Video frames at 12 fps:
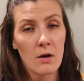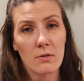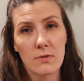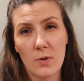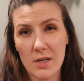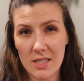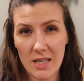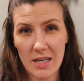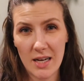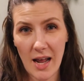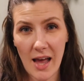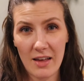14 and
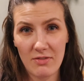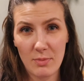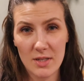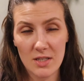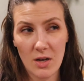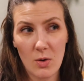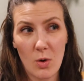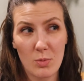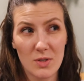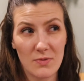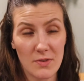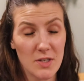a half months ago,
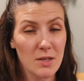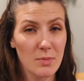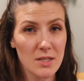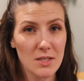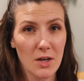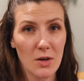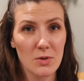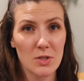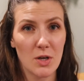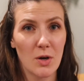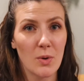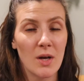almost 15 months ago.
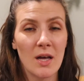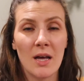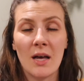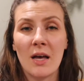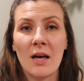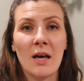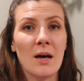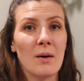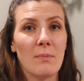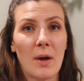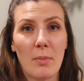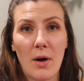So
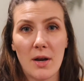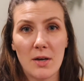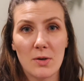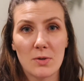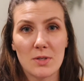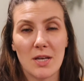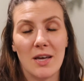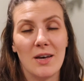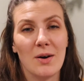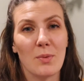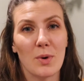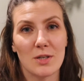my body knows
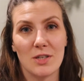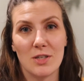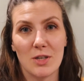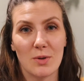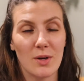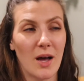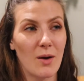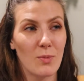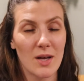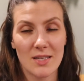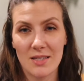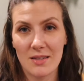what to do. It
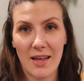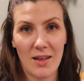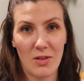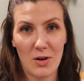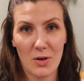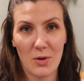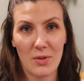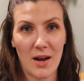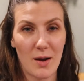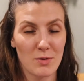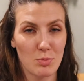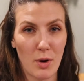wasn't that long ago that I
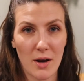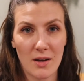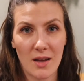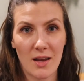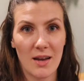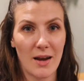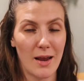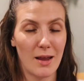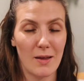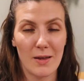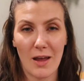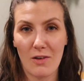was pregnant and I
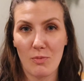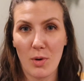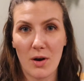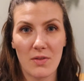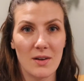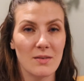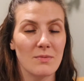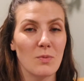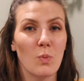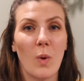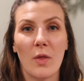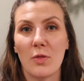gave birth and
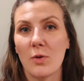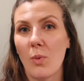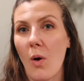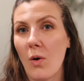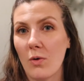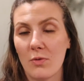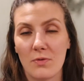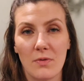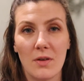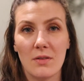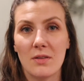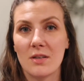went through all of
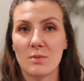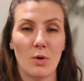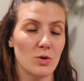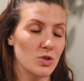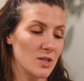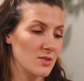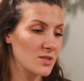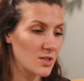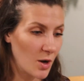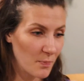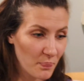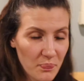these motions. So